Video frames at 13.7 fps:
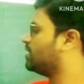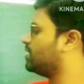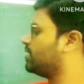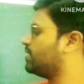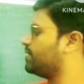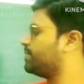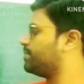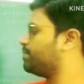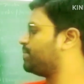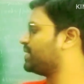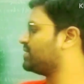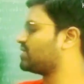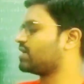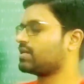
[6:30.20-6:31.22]

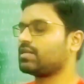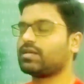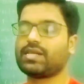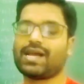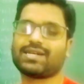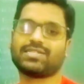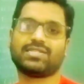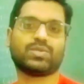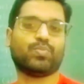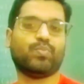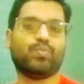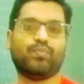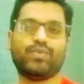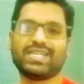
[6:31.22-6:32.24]
pericyclic reactions,
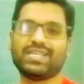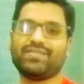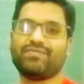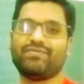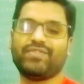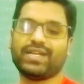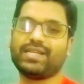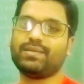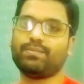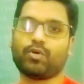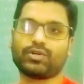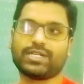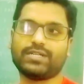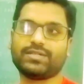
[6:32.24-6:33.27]
very, very
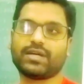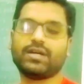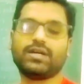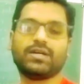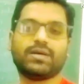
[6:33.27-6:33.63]
important.